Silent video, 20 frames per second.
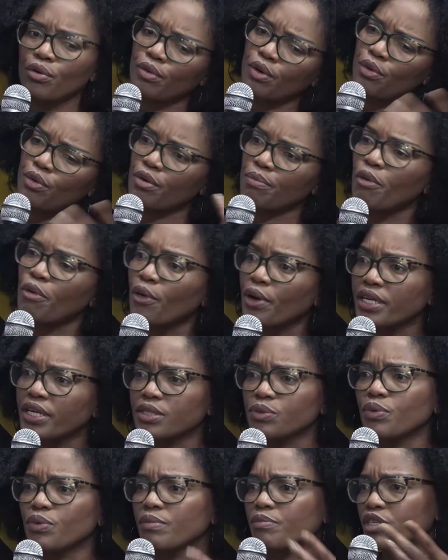a
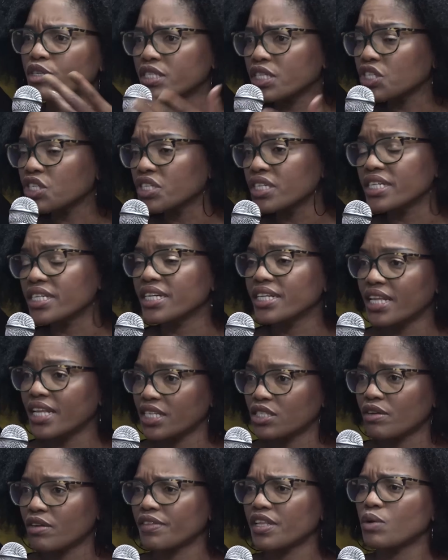poet with a musician and
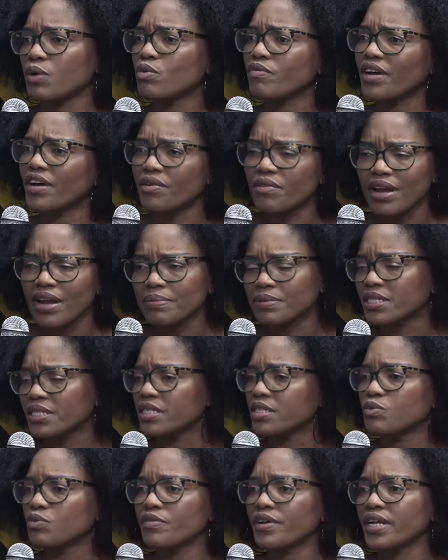that sort of thing. We've got
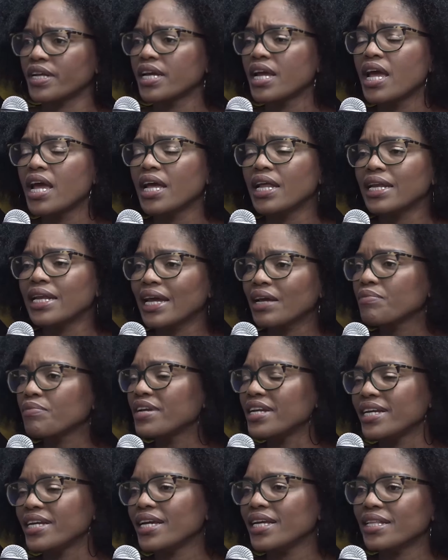rapsters. We've got like
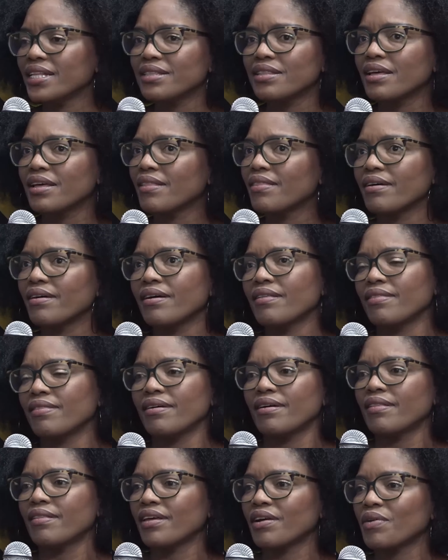really
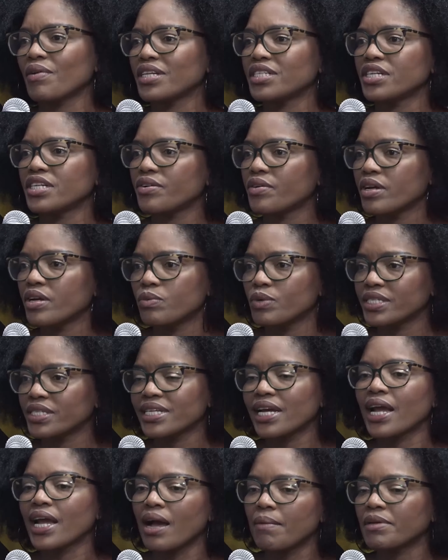the criteria was
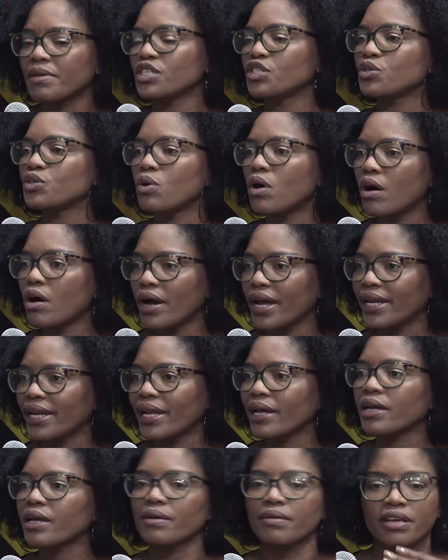like come as you are and
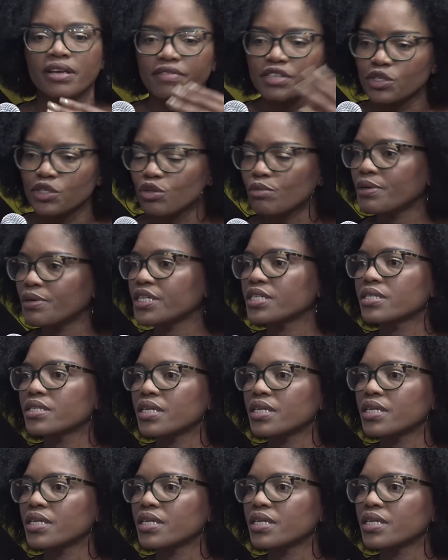like give us your best